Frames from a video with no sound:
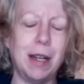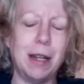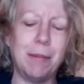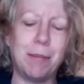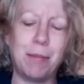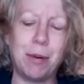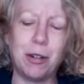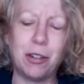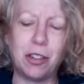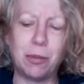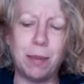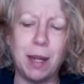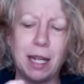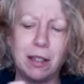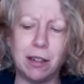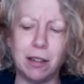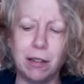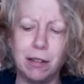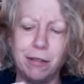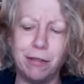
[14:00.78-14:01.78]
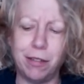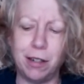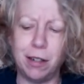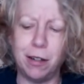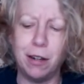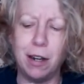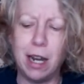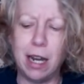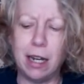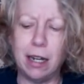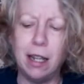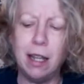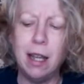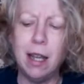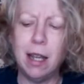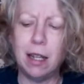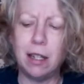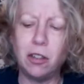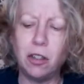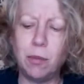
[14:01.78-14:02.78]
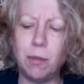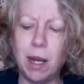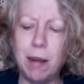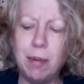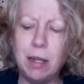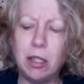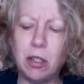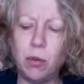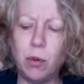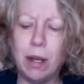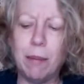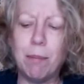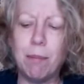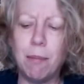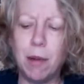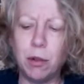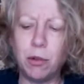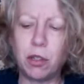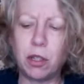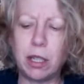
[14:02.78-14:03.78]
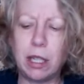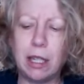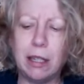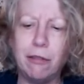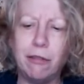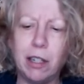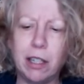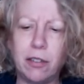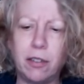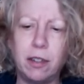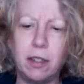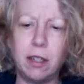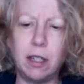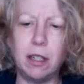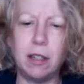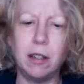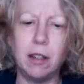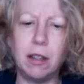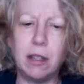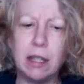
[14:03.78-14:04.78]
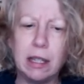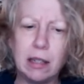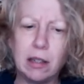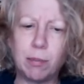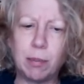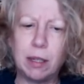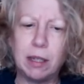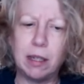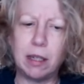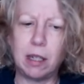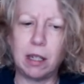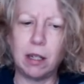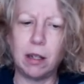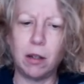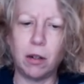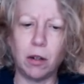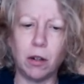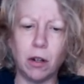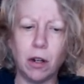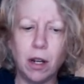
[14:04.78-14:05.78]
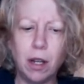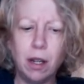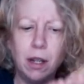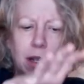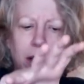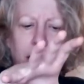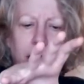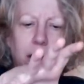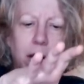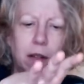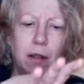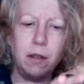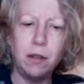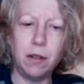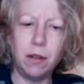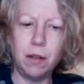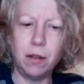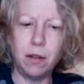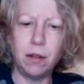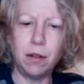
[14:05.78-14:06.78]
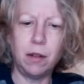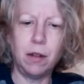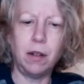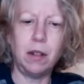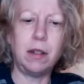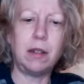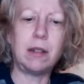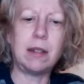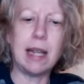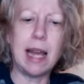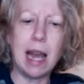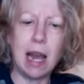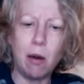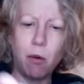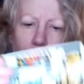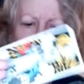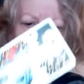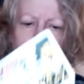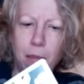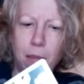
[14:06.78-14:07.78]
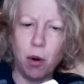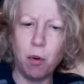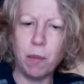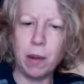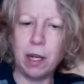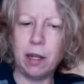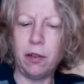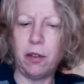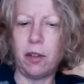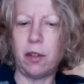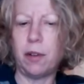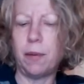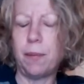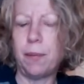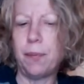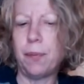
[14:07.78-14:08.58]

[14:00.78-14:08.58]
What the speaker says: perspective. All right, because you might be too emotionally invested into this particular tower moment.